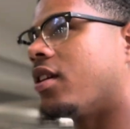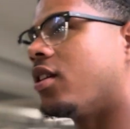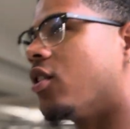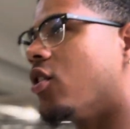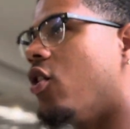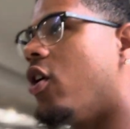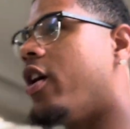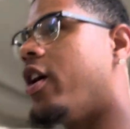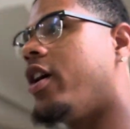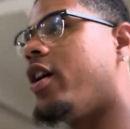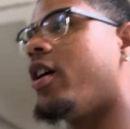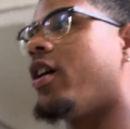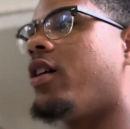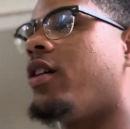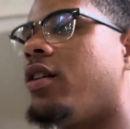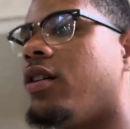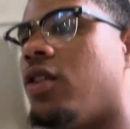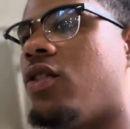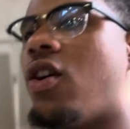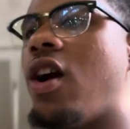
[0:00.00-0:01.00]
Going here.
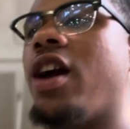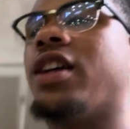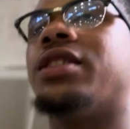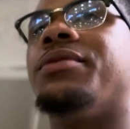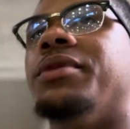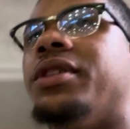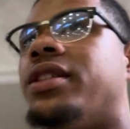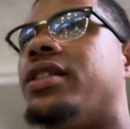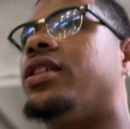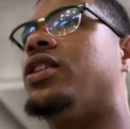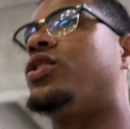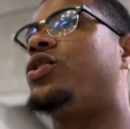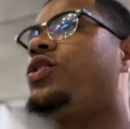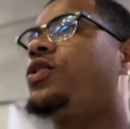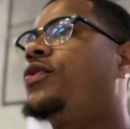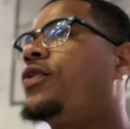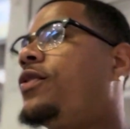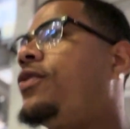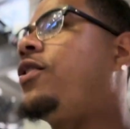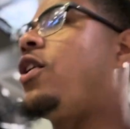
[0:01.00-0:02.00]
Grassing essentials
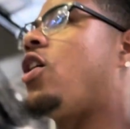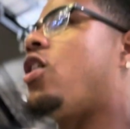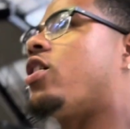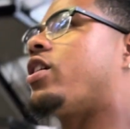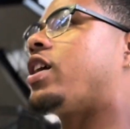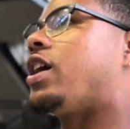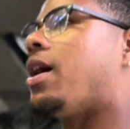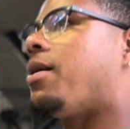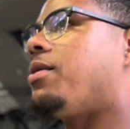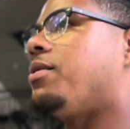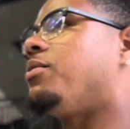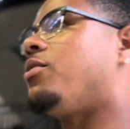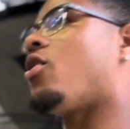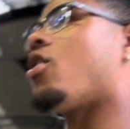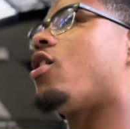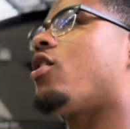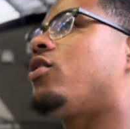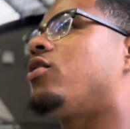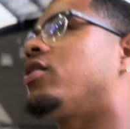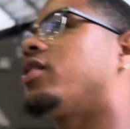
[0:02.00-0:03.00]
for fall camp tomorrow.